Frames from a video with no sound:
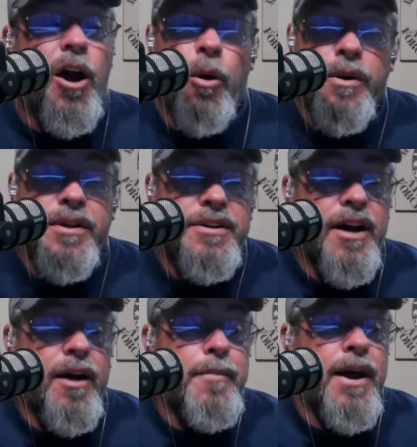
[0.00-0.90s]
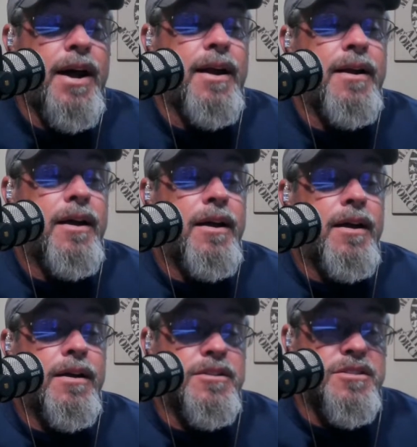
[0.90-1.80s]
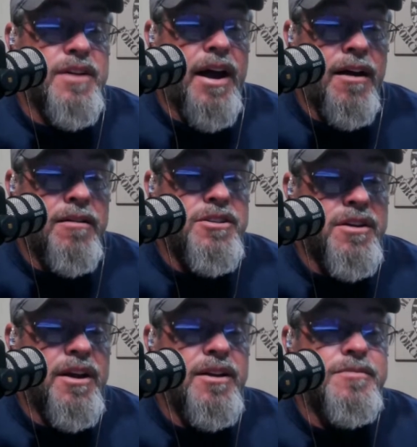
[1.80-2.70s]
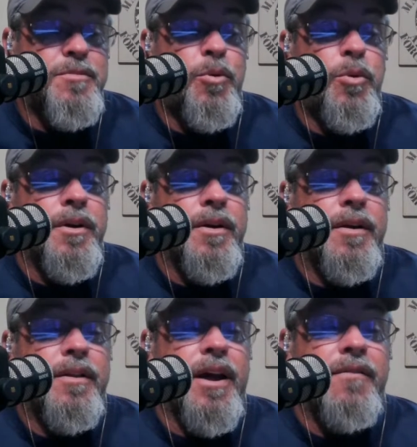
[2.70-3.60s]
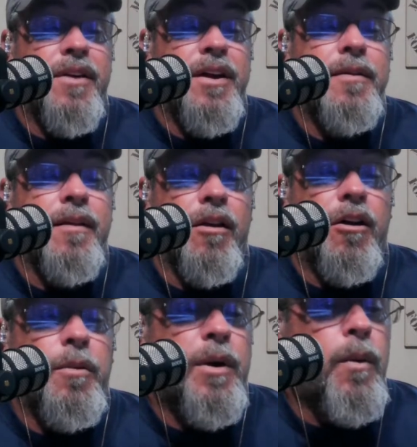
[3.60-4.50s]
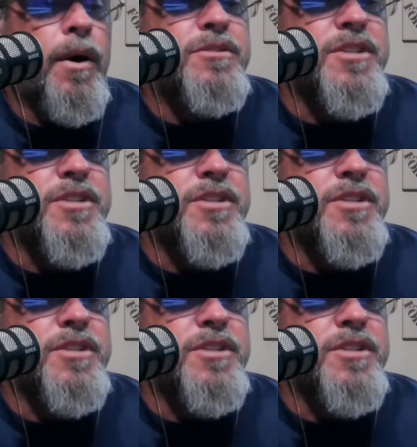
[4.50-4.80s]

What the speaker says: only the top 9, because this allergen label is important. Thankfully, the law requires